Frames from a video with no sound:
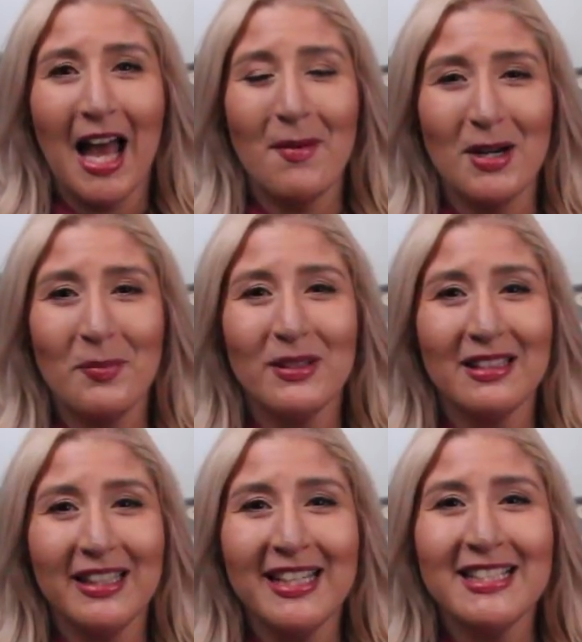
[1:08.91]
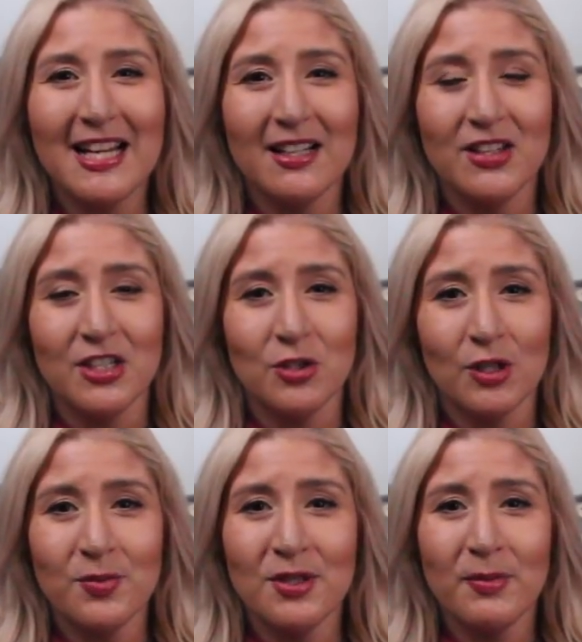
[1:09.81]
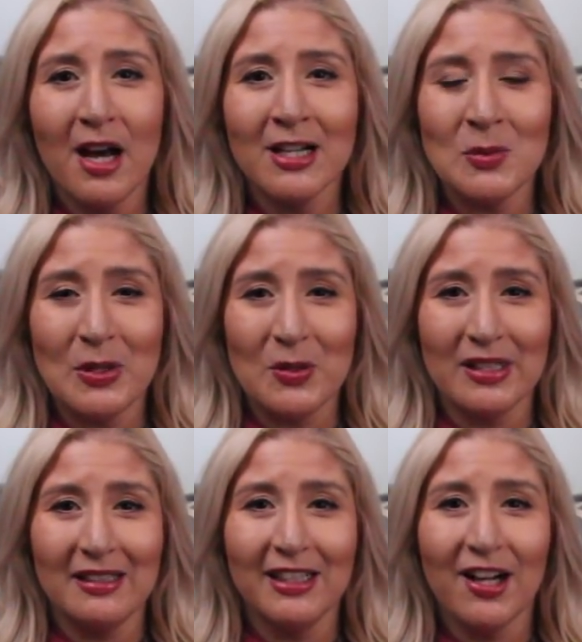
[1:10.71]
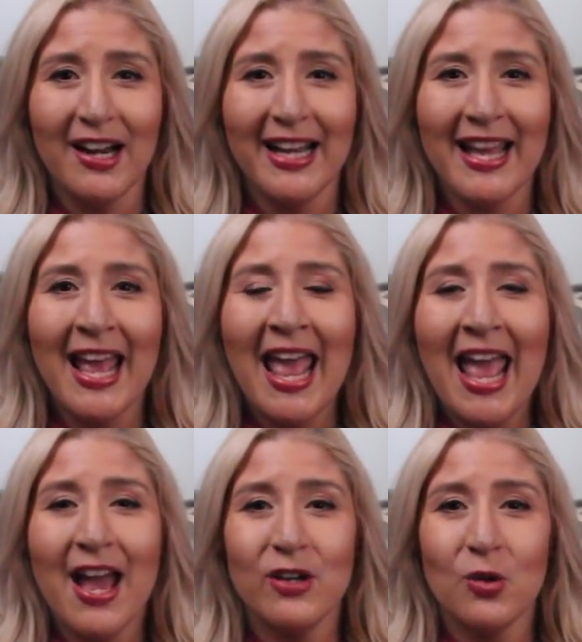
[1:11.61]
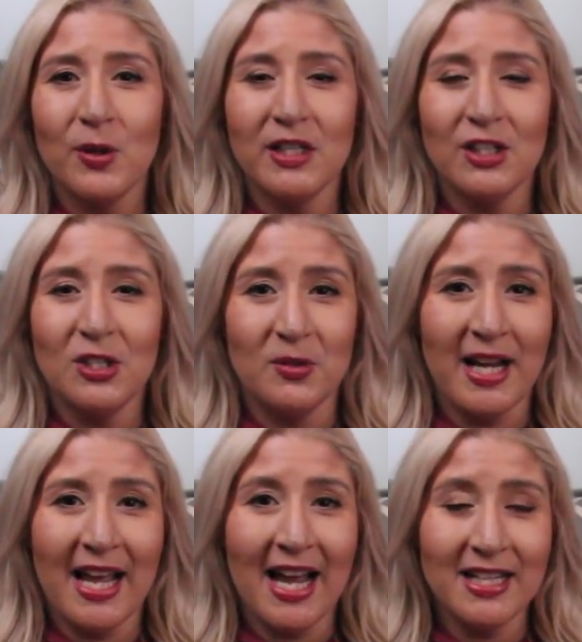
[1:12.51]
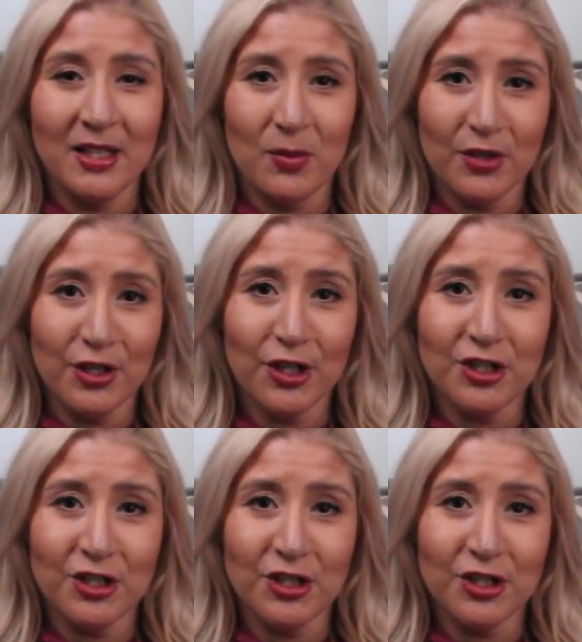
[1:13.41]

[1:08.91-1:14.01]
I'm gonna put the link down in the description box where you can click on it and go read the Q&A I did with her.